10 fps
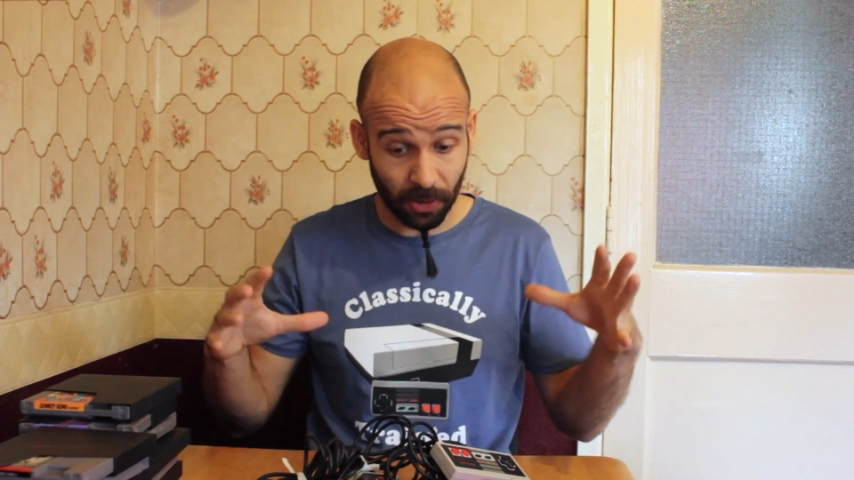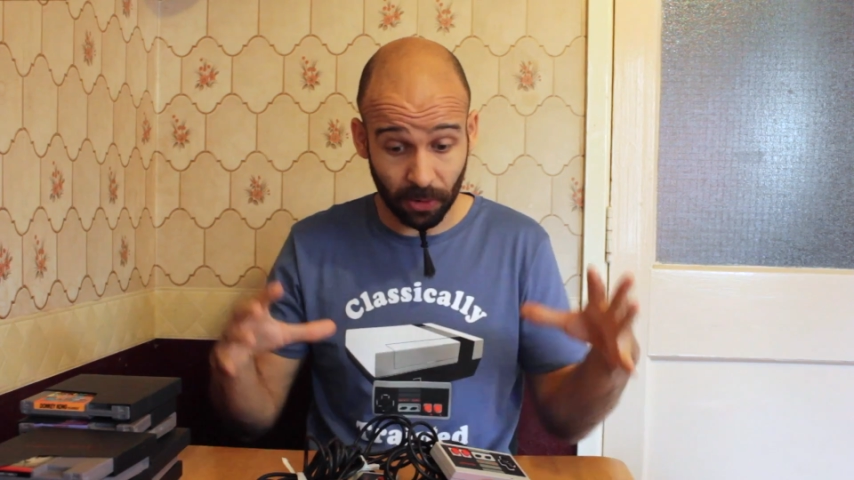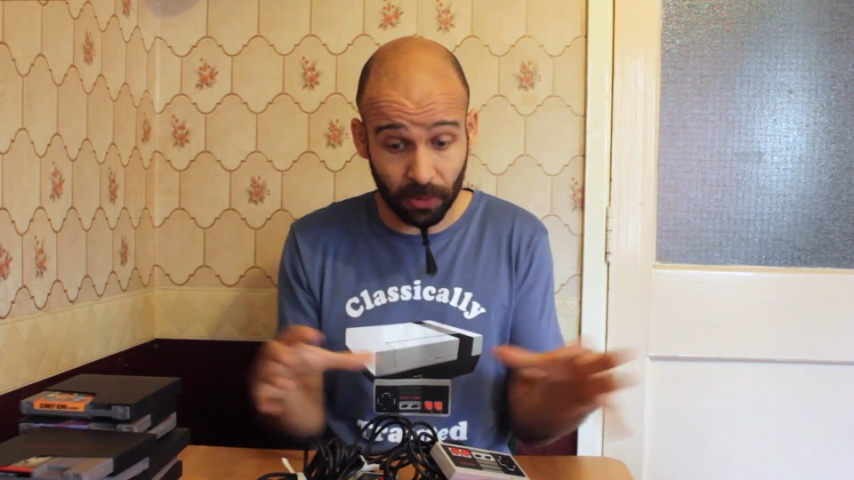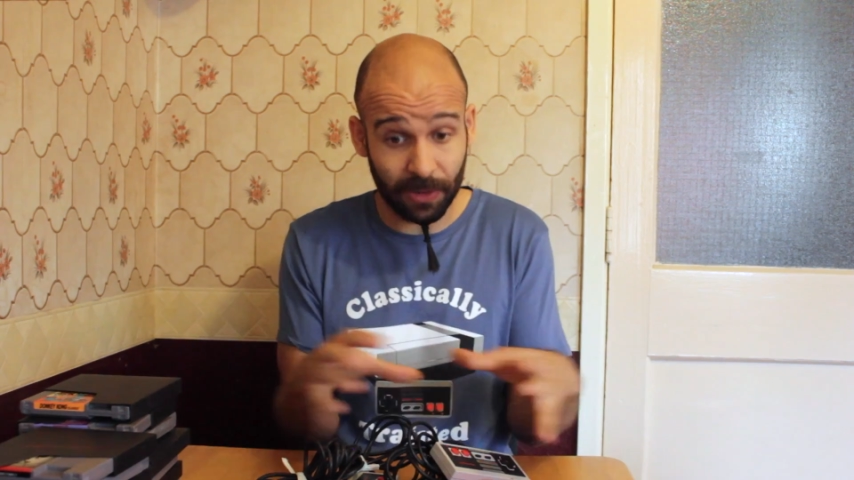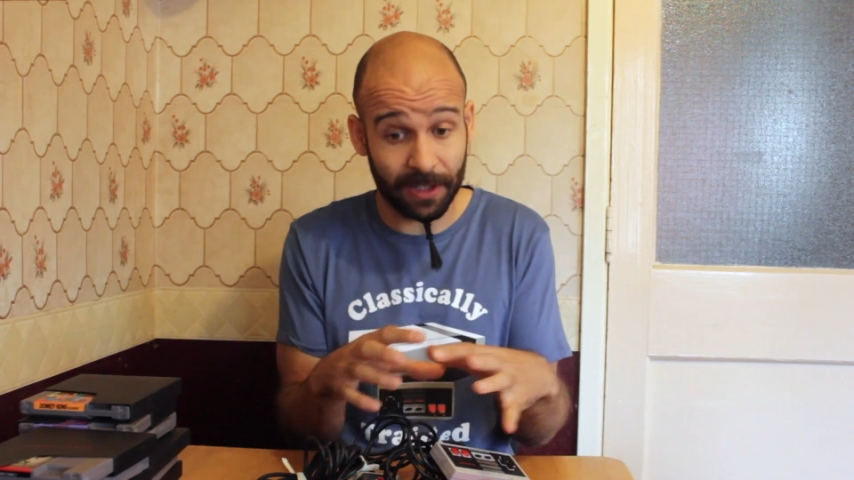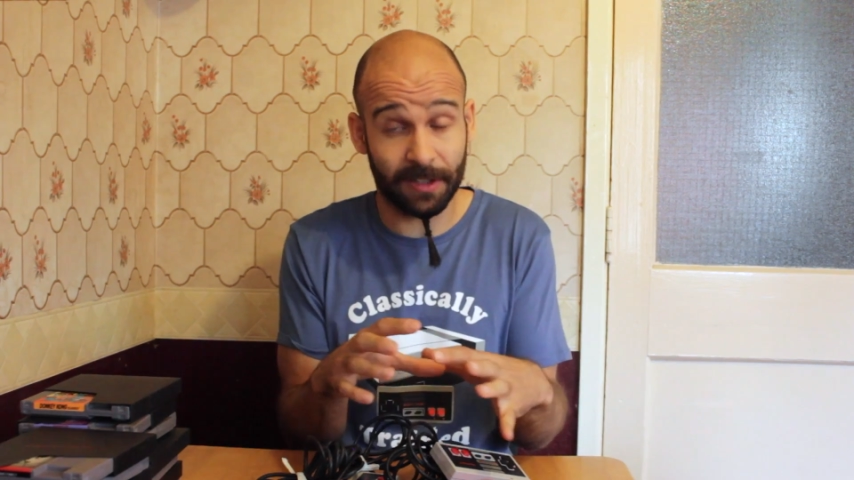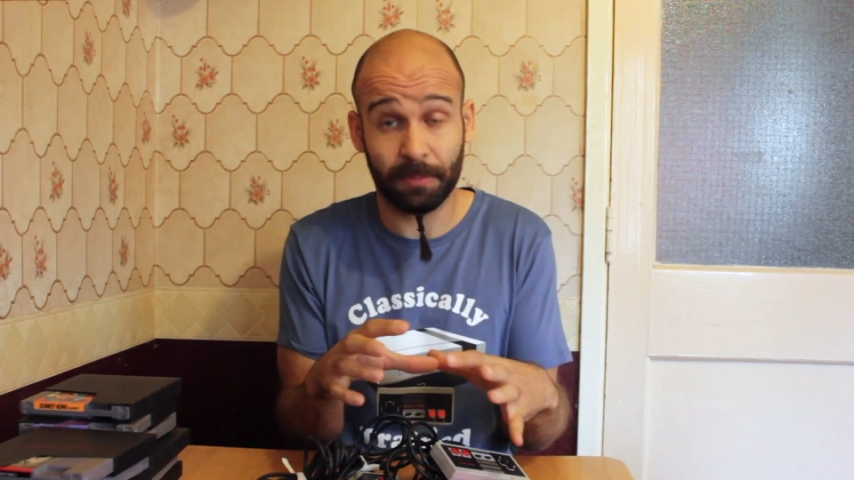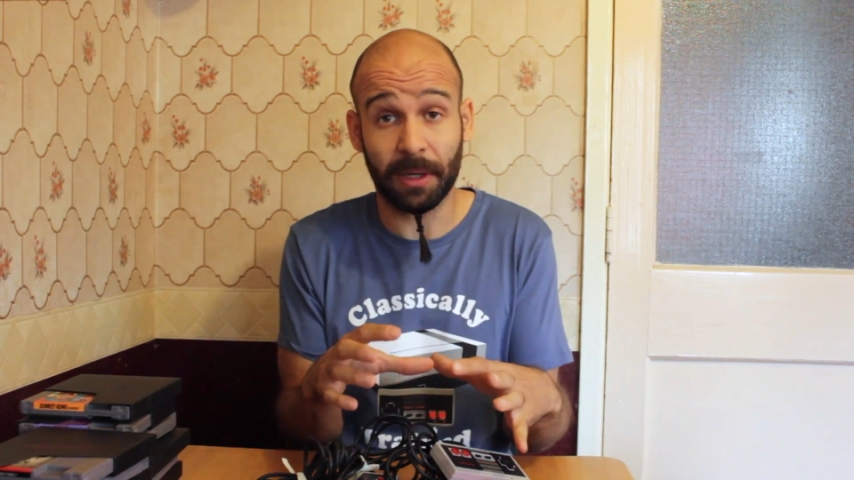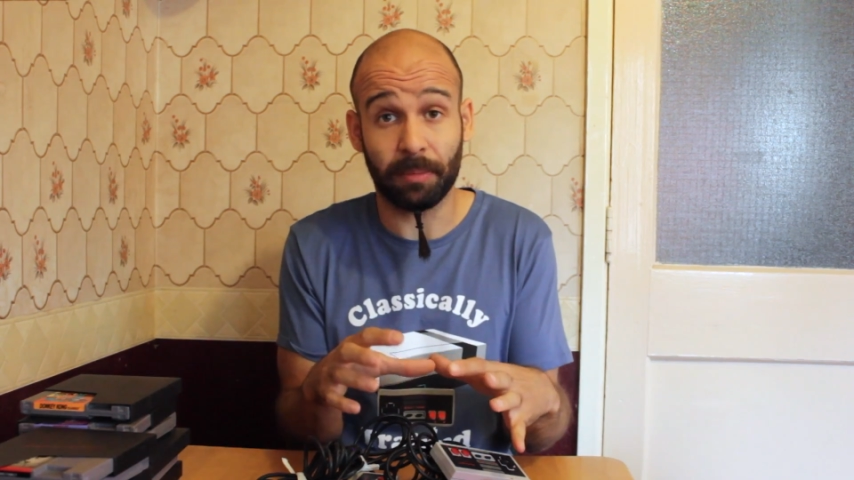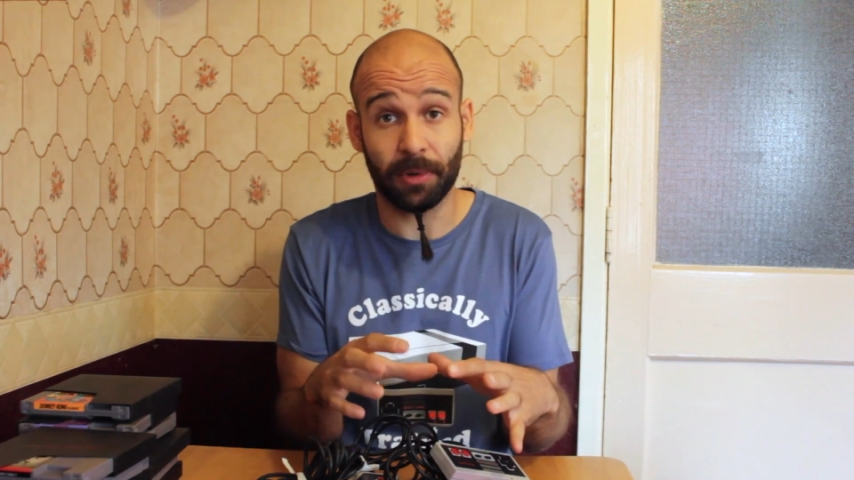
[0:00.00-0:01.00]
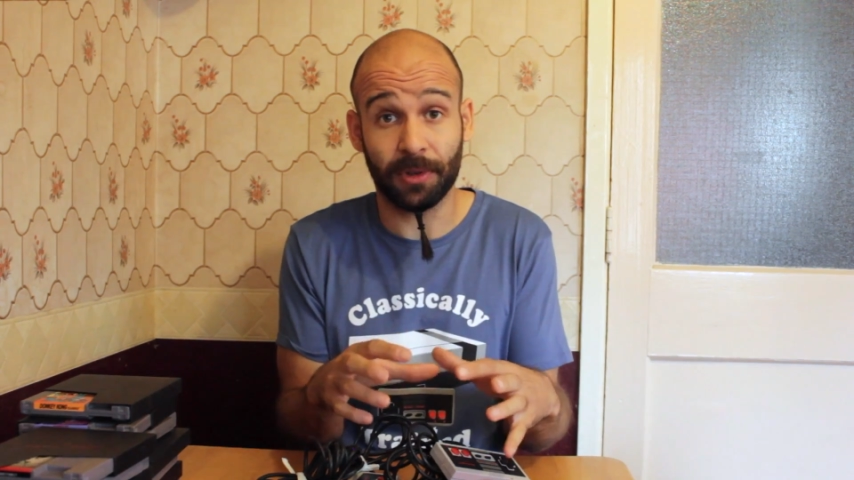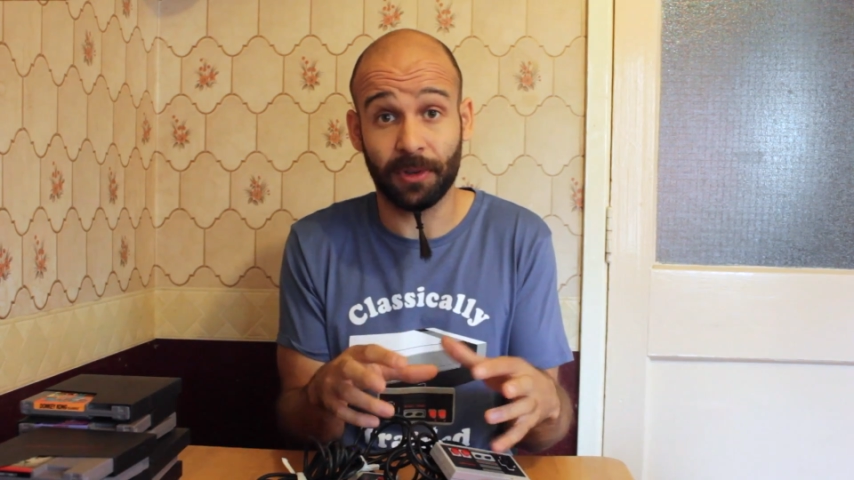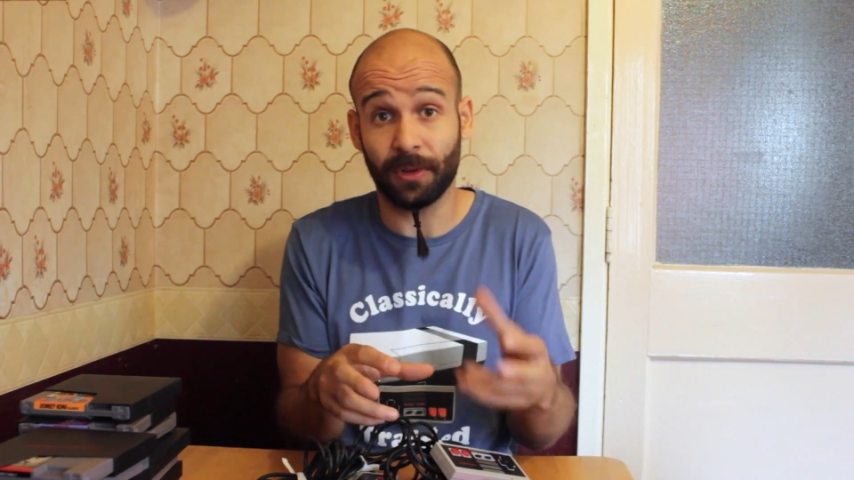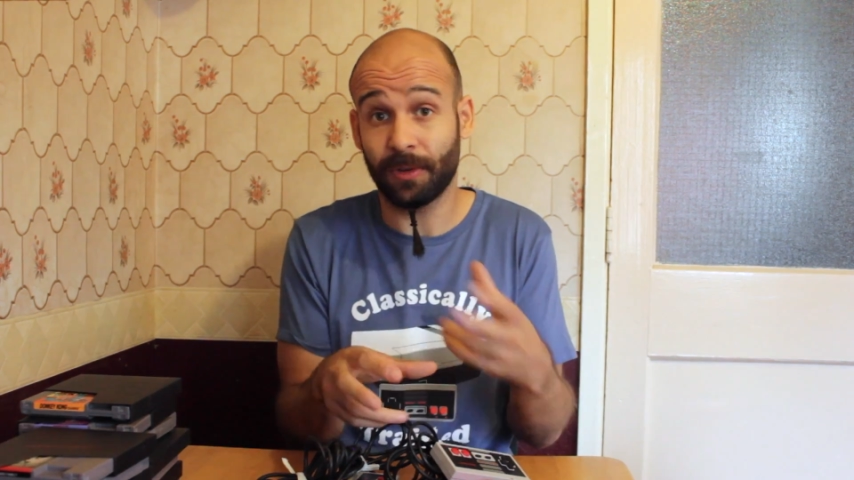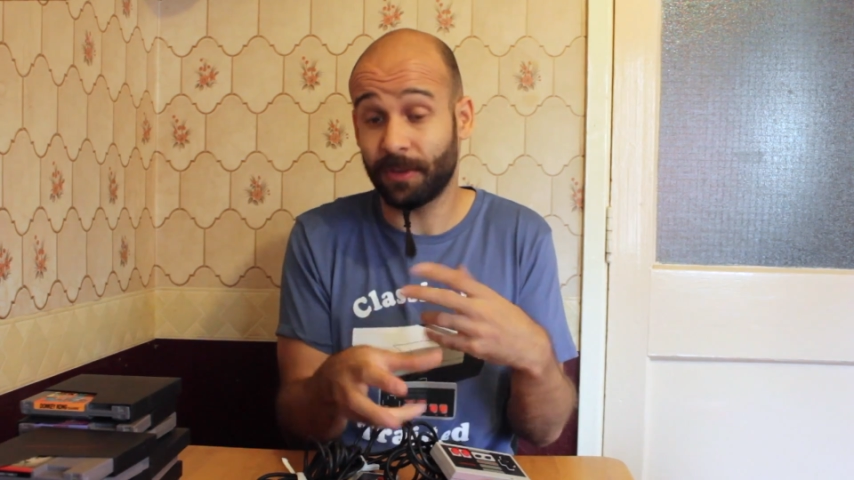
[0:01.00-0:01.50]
all in this big bundle.